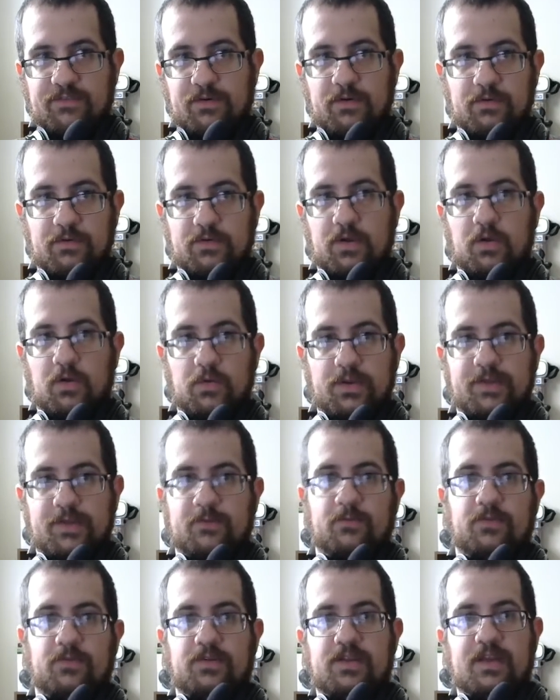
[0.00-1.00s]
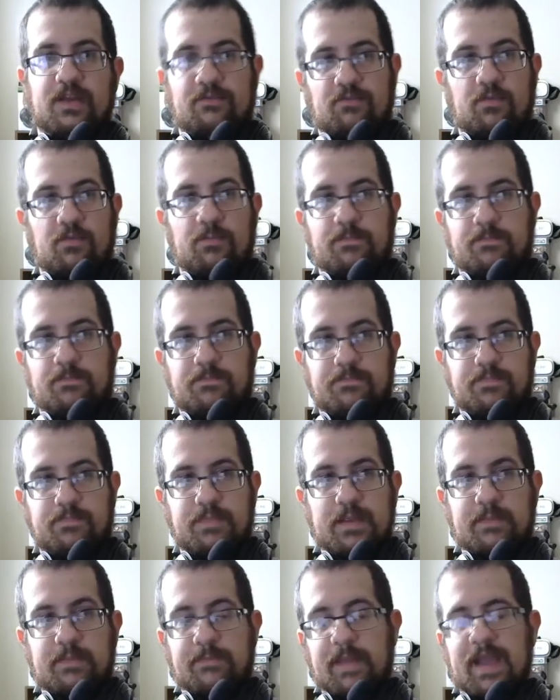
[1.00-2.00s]
Hulk Hogan will never
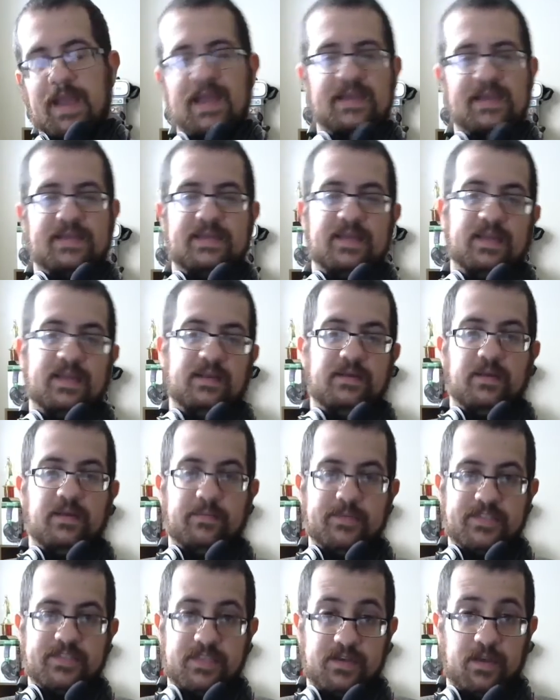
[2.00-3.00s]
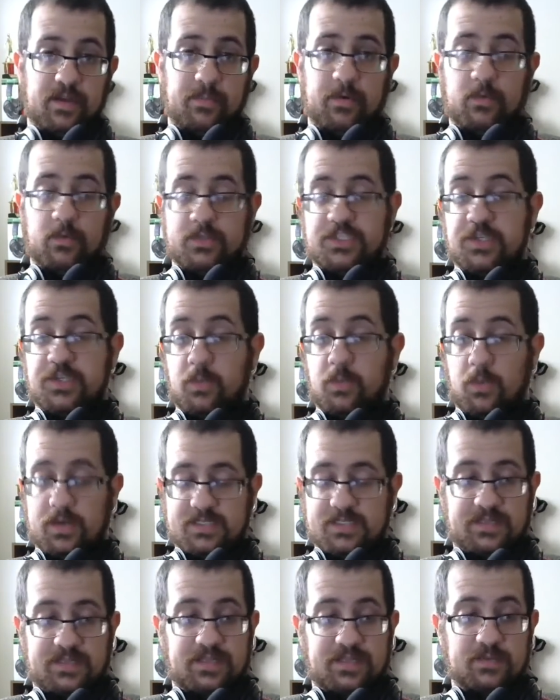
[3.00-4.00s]
be back in WCW, which he wasn't.